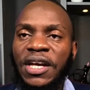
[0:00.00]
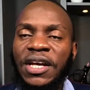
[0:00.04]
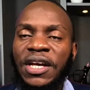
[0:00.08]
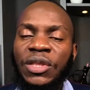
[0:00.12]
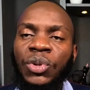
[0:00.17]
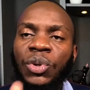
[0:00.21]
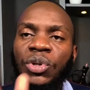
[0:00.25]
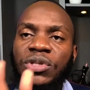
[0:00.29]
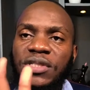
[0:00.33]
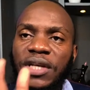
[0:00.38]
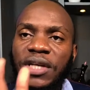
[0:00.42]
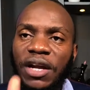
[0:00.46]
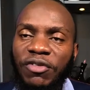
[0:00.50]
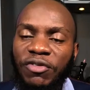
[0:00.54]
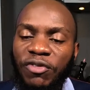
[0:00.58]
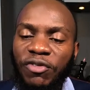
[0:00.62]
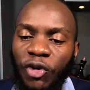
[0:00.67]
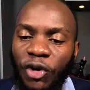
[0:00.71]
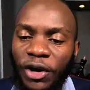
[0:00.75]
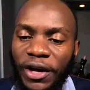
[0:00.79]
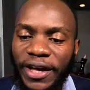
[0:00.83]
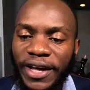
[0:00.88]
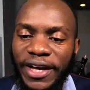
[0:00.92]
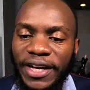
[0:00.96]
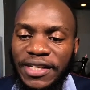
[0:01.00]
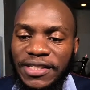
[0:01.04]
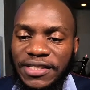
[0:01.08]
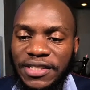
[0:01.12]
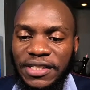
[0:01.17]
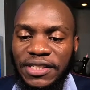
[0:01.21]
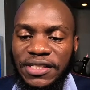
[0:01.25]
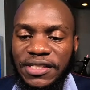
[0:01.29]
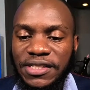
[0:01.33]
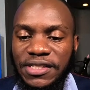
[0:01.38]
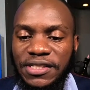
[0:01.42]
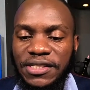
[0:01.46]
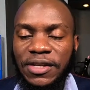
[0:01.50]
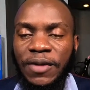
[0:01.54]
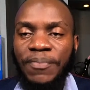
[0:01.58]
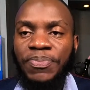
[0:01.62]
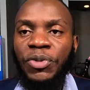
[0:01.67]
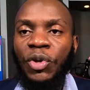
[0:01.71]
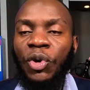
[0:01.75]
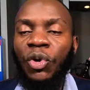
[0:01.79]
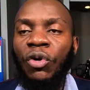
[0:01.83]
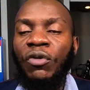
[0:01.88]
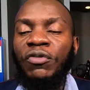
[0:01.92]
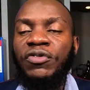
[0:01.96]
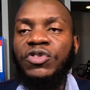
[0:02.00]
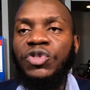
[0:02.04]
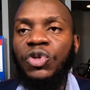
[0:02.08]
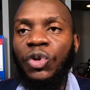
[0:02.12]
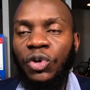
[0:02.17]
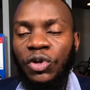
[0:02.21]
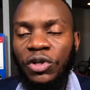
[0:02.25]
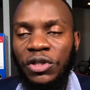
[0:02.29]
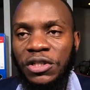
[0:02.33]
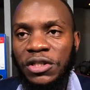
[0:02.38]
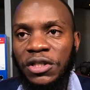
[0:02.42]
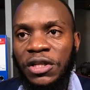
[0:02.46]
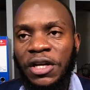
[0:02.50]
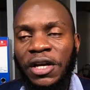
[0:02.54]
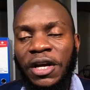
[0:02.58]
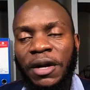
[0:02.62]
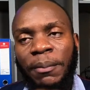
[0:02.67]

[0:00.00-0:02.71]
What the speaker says: Those are four exits of salt.